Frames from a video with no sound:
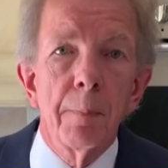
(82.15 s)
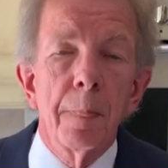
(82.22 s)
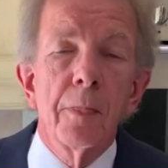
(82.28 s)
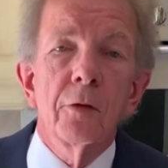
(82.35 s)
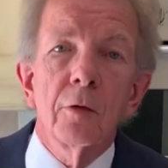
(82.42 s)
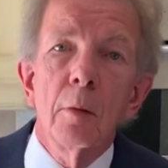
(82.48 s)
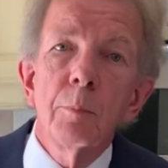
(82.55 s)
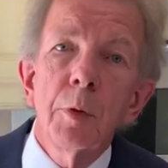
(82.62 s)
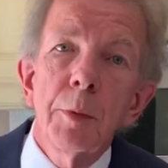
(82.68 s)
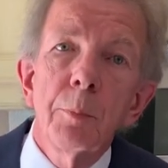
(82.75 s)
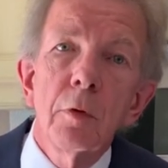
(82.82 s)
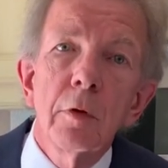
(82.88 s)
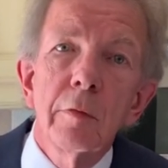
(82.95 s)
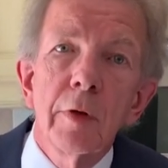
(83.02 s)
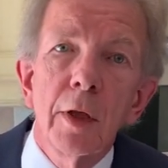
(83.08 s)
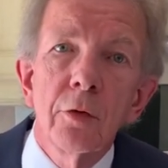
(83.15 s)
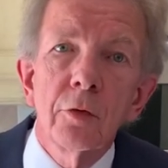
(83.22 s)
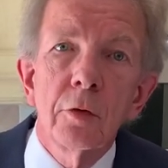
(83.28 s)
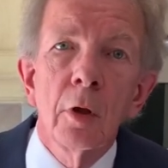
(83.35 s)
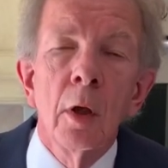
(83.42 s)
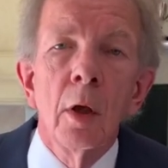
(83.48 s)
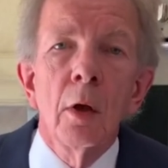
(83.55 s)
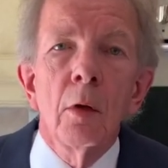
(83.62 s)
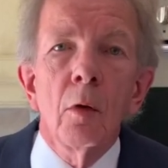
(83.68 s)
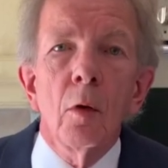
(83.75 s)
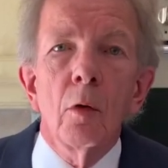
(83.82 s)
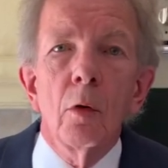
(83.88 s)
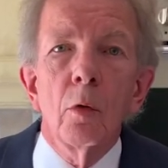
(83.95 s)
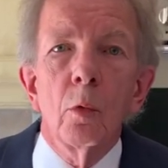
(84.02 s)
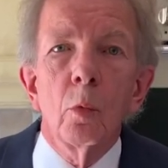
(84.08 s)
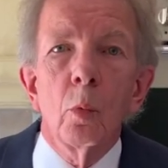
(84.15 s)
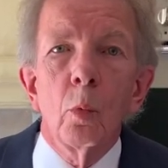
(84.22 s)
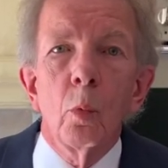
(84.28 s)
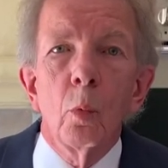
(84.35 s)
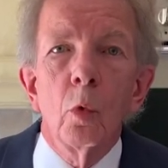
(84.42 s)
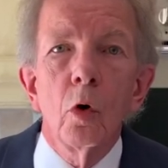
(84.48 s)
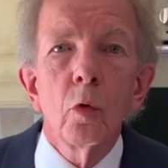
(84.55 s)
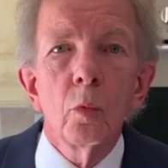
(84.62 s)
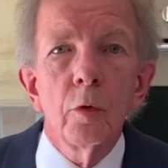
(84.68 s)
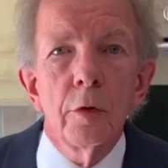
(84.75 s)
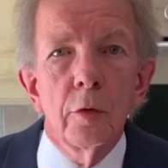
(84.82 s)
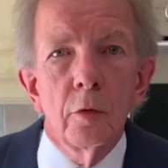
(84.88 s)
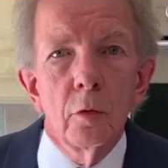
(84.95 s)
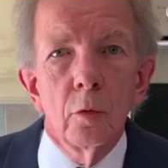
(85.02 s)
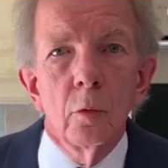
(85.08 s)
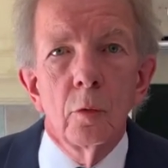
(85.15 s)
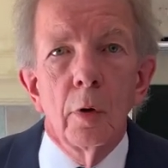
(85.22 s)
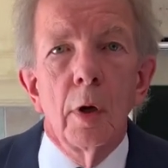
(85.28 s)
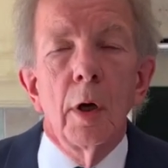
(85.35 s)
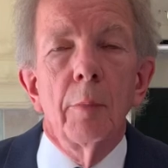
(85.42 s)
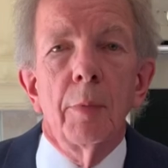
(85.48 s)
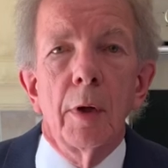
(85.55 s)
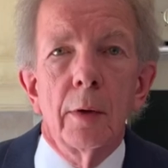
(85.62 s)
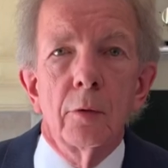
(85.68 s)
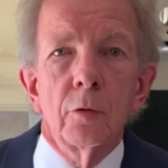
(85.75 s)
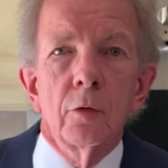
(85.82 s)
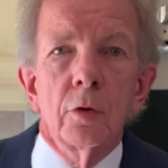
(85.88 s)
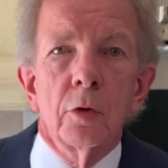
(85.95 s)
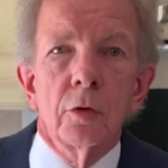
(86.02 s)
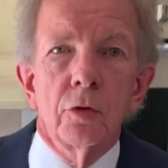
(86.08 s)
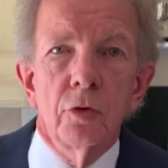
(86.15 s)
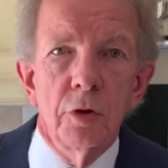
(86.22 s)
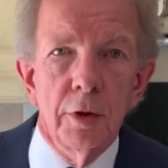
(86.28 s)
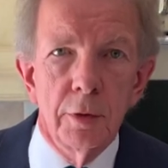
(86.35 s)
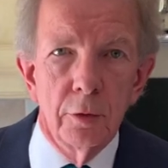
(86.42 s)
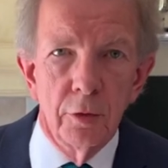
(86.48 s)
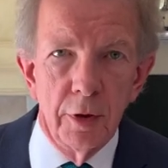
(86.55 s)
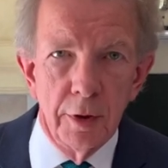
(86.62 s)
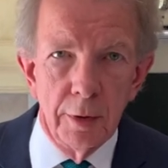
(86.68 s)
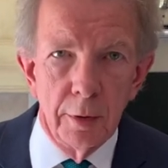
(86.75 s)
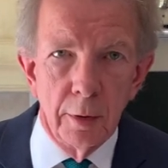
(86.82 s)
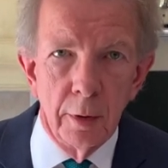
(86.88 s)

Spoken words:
Some people have asked what we do about shielding.